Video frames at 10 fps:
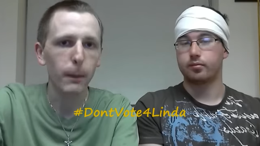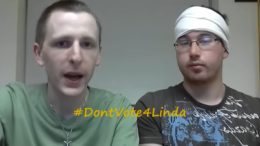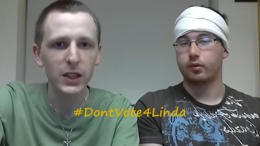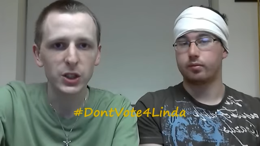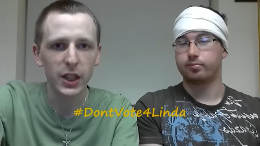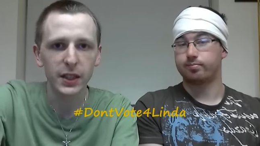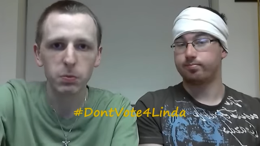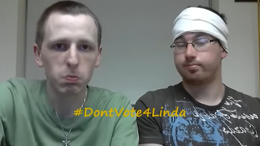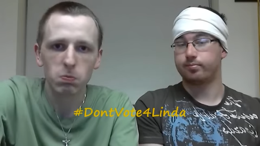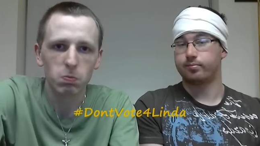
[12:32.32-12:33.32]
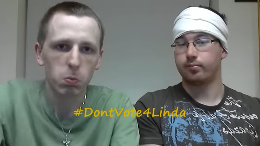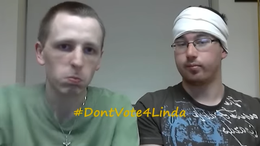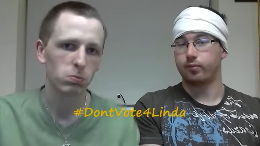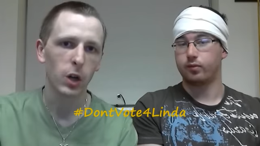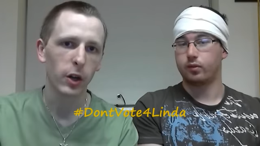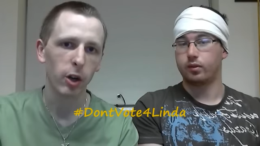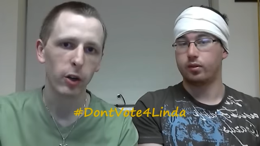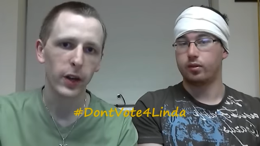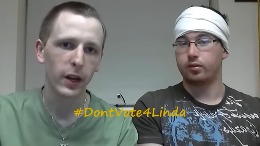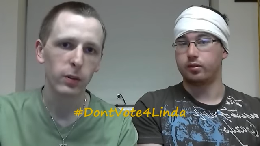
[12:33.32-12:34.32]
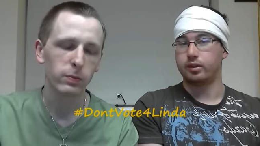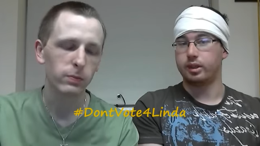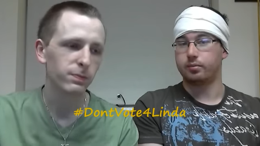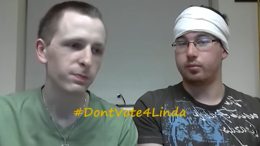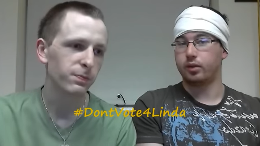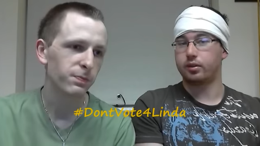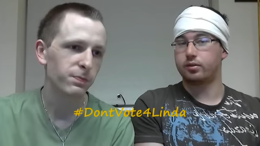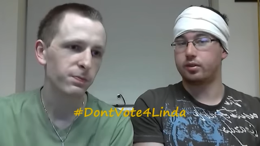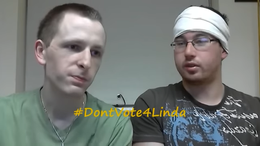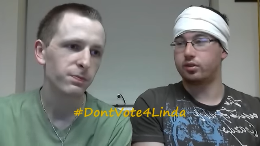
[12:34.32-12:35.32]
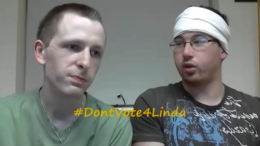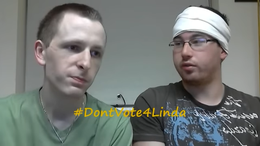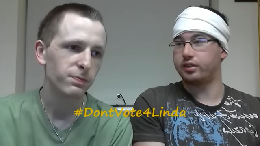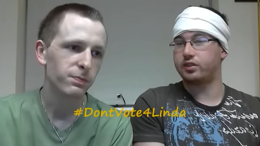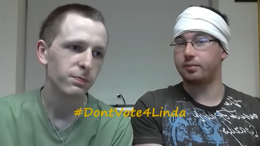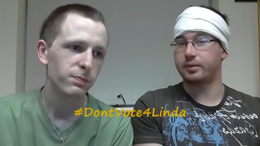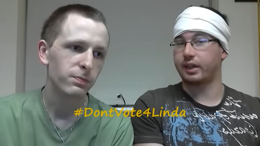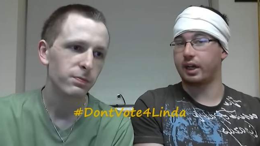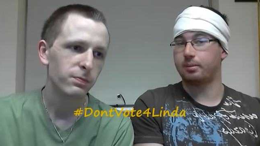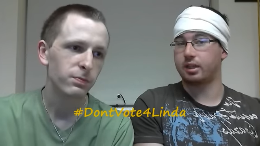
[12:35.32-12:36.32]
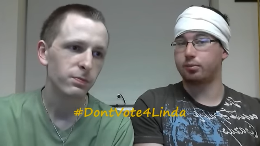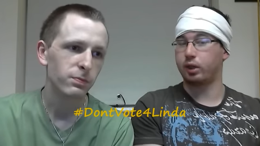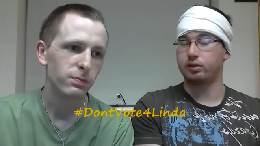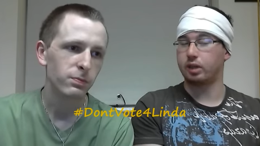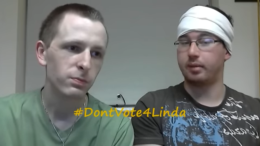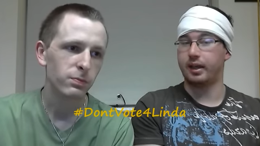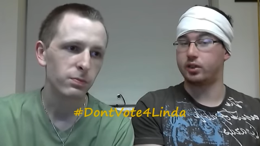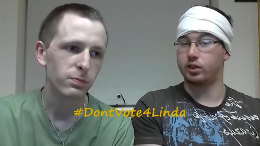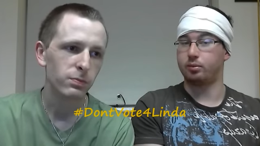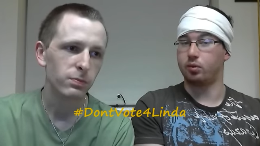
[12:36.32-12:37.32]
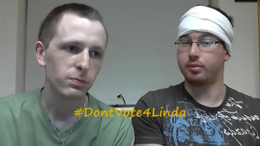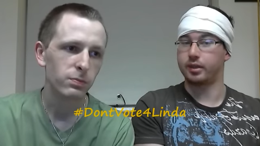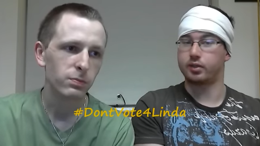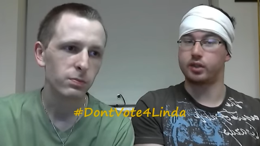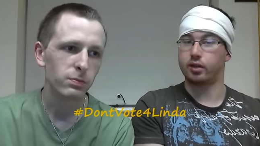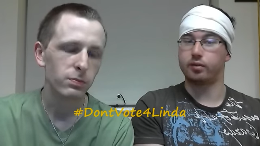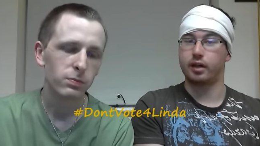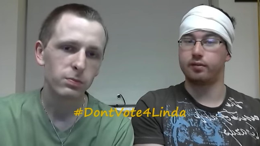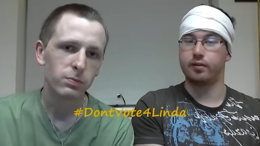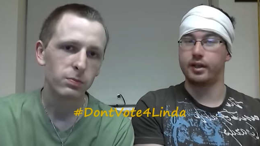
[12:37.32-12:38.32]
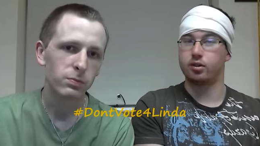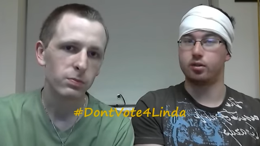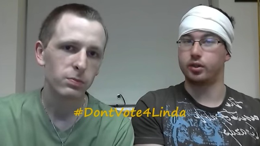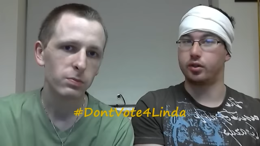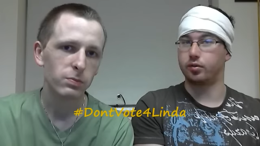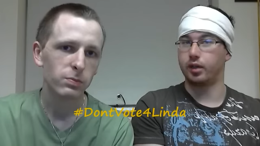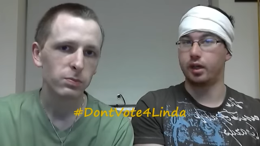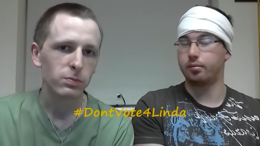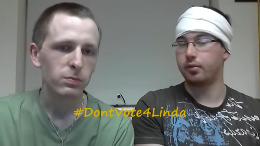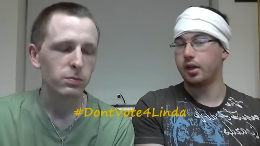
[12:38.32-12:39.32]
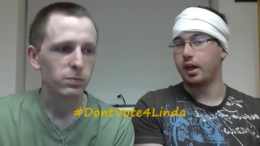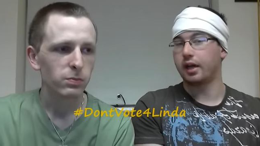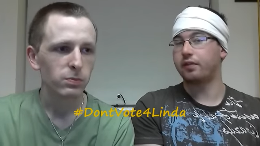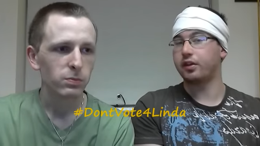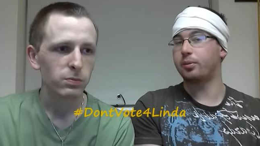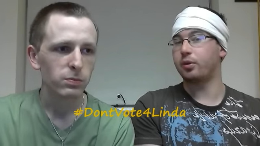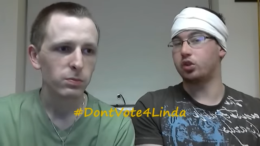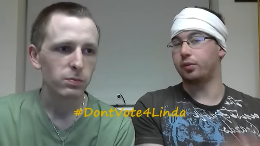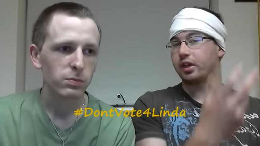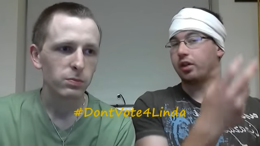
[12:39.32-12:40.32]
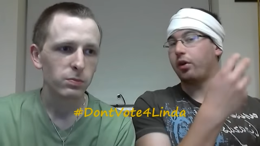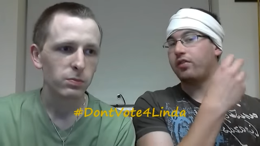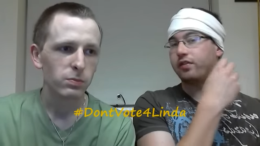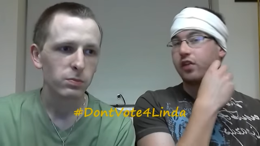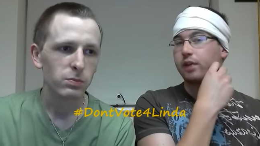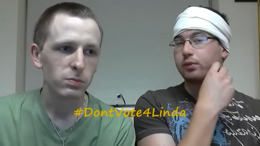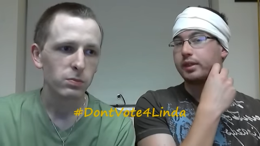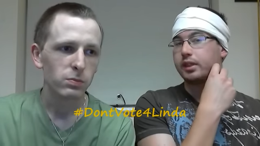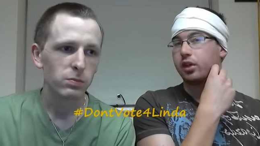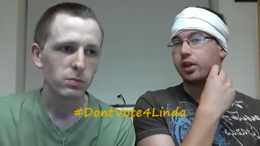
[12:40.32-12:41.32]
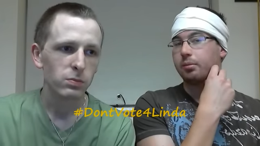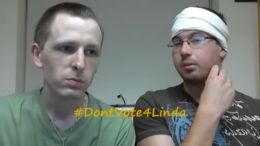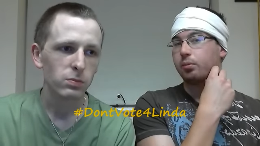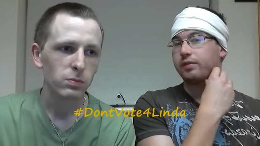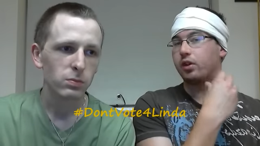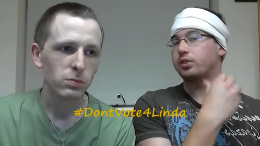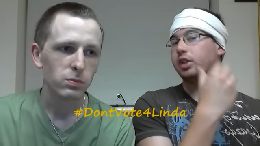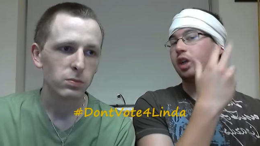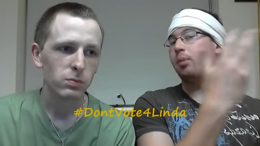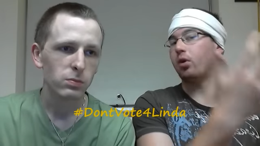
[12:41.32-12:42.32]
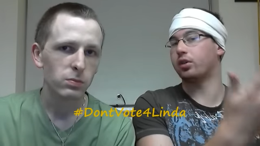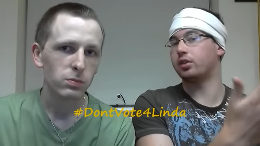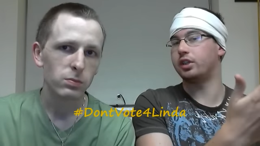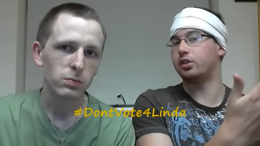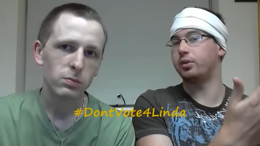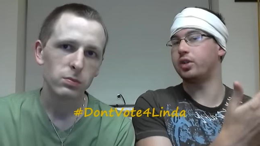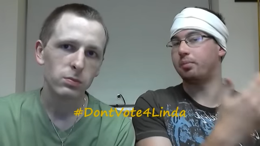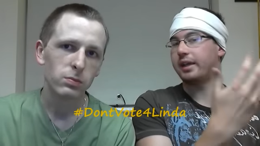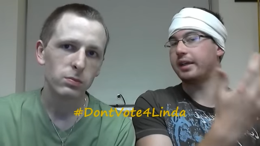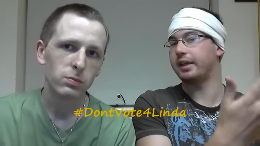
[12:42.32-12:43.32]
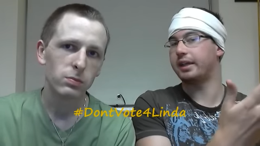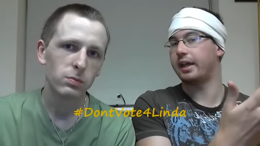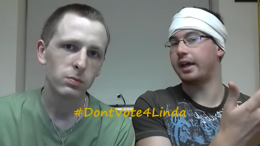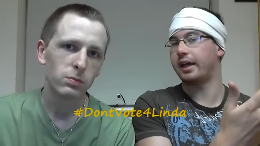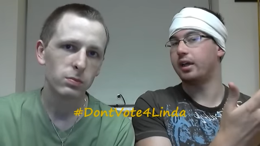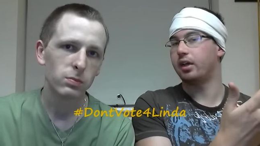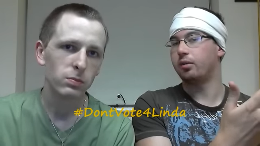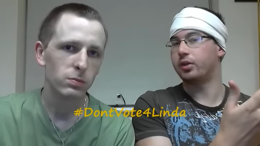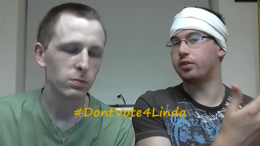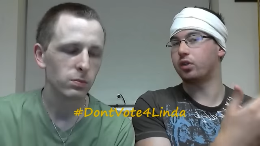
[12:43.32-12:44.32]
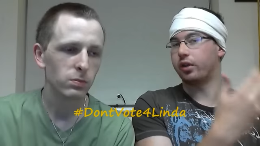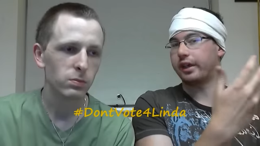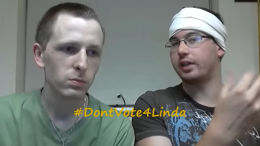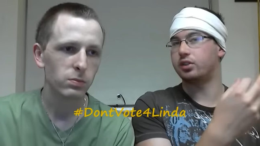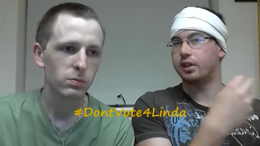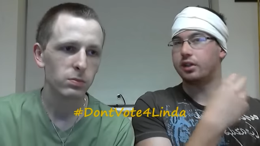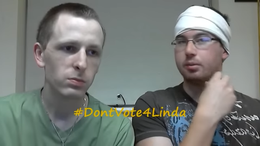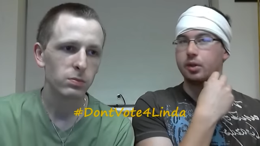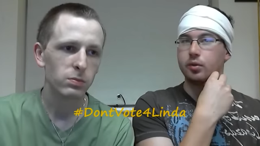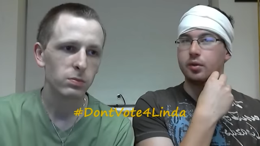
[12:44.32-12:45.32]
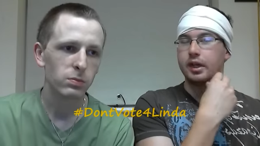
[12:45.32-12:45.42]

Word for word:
Speaker 1: match and I don't know now. Yeah, well, the, there's no reason for me to care about the primetime players anymore because they don't have AW. Um, and I think, to be honest, we can go even further with this argument. We've looked at the hypocrisies which are blatantly there, which have gone against AW.